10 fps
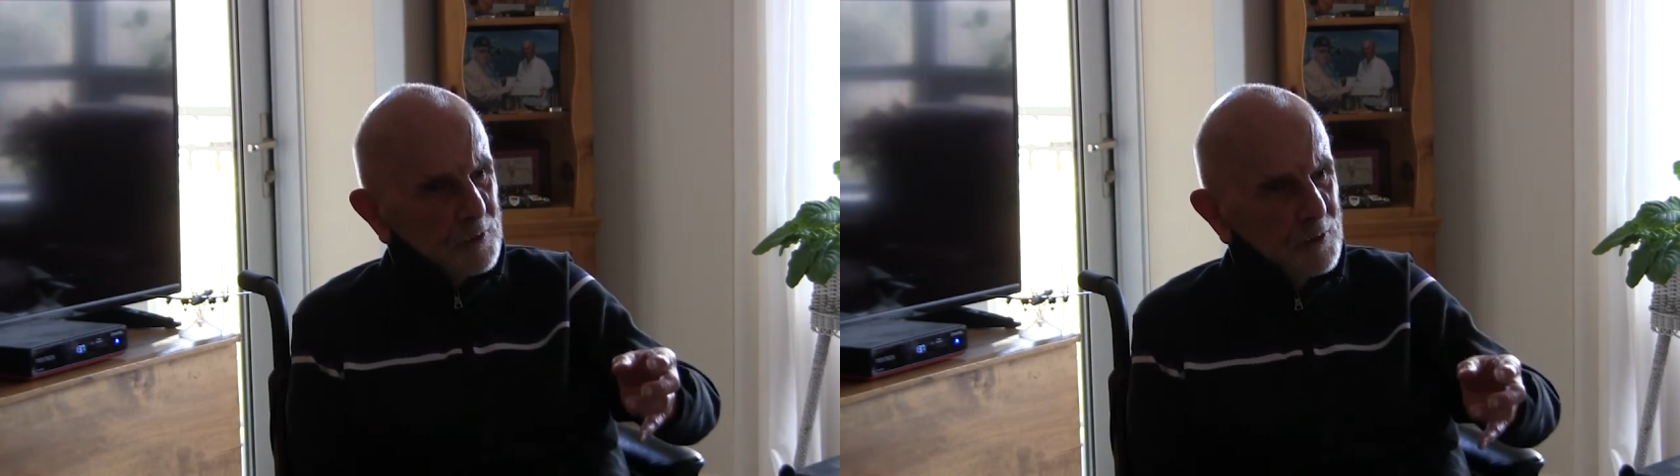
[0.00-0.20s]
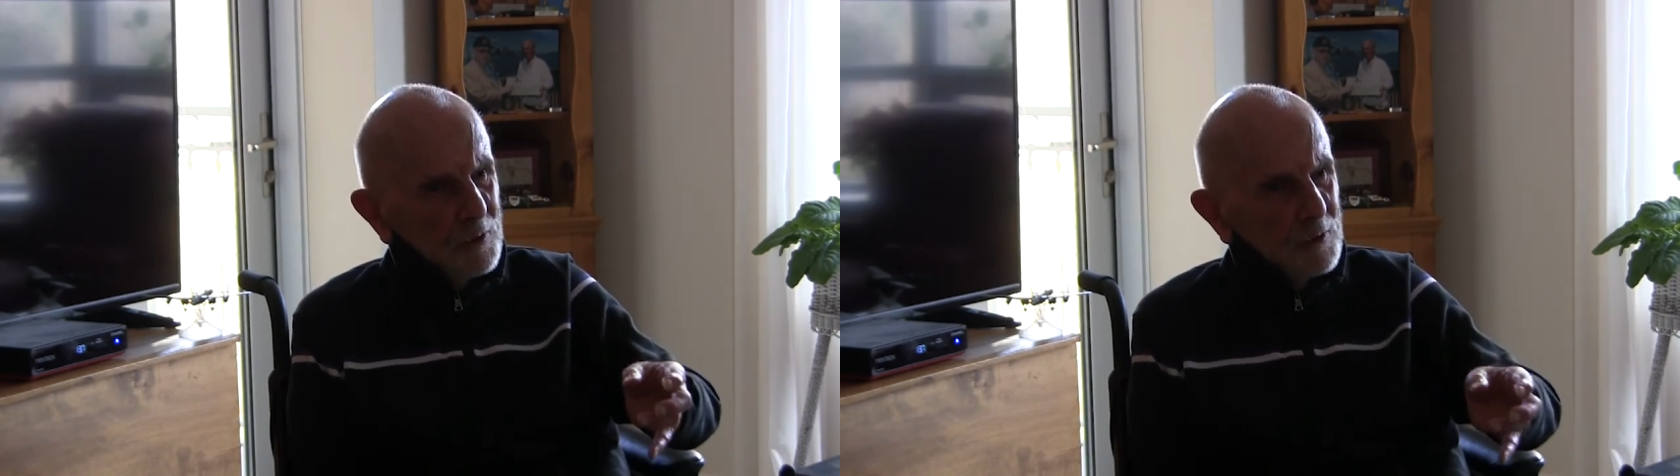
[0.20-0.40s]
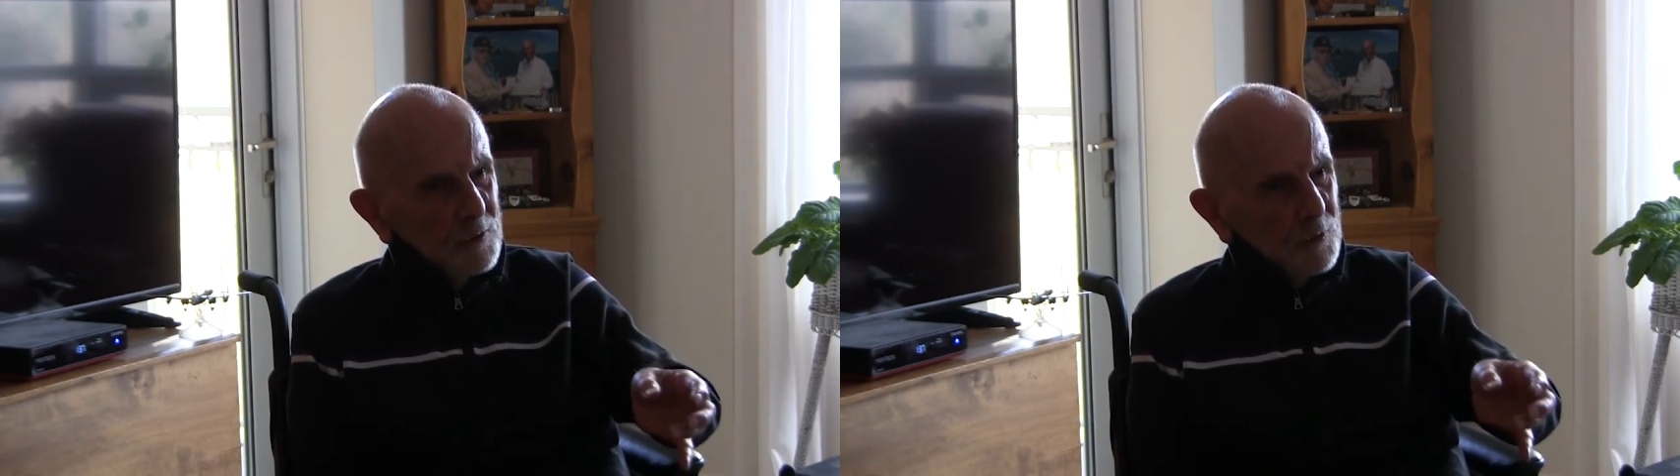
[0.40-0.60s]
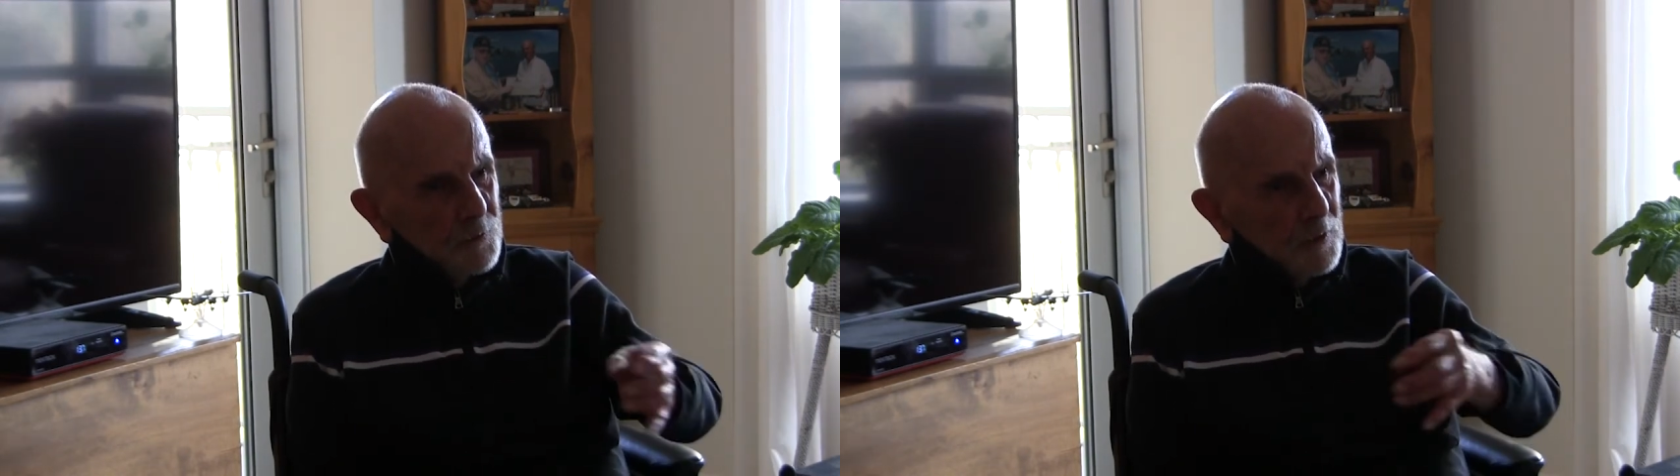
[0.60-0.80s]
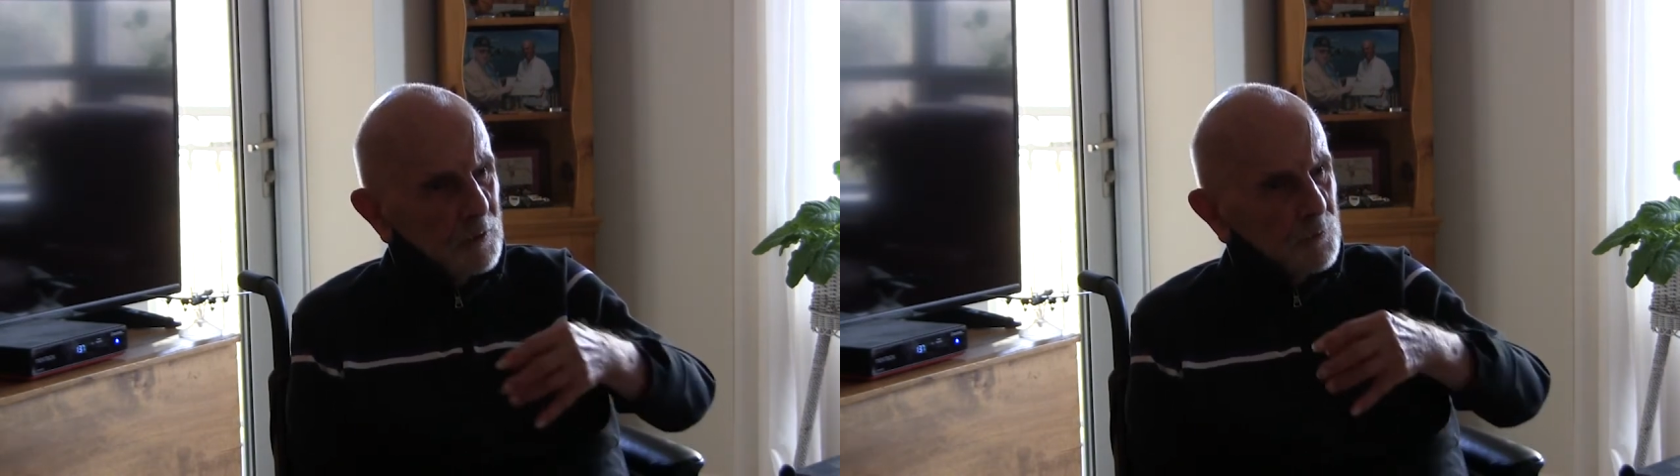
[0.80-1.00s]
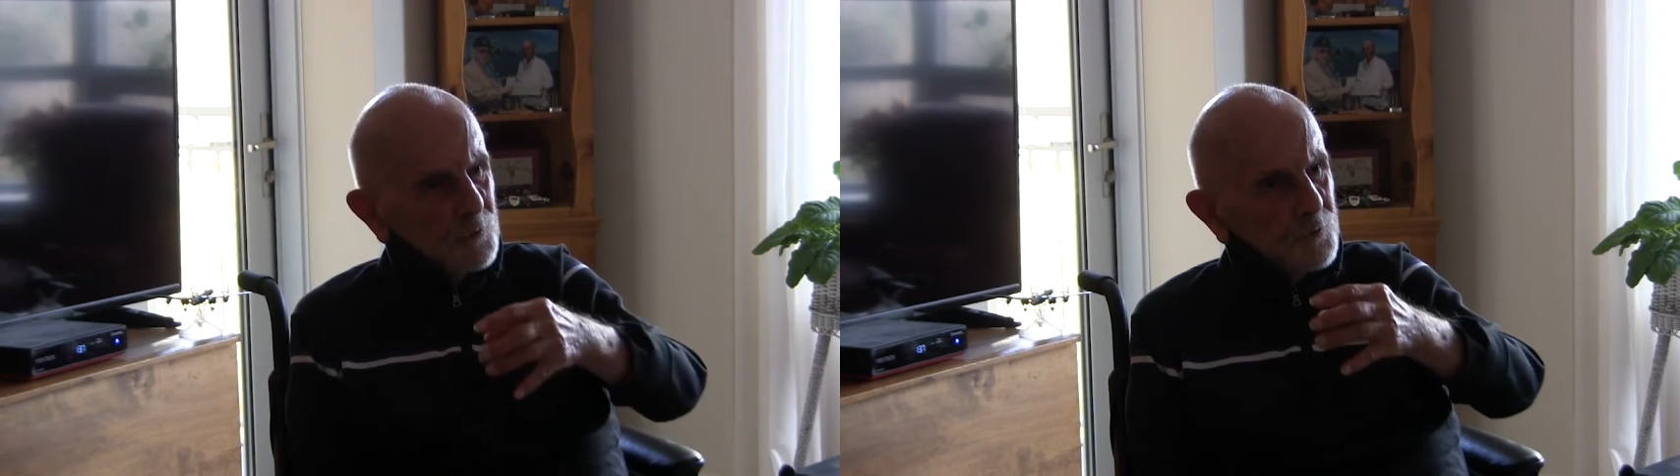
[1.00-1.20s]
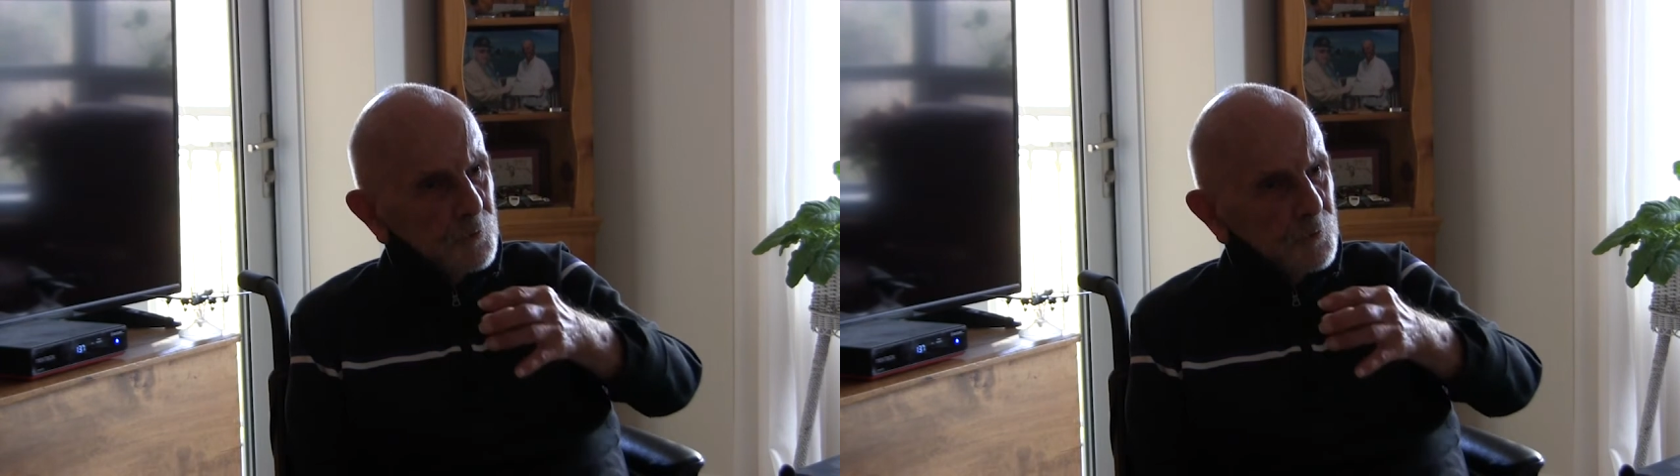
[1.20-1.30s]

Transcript: You're always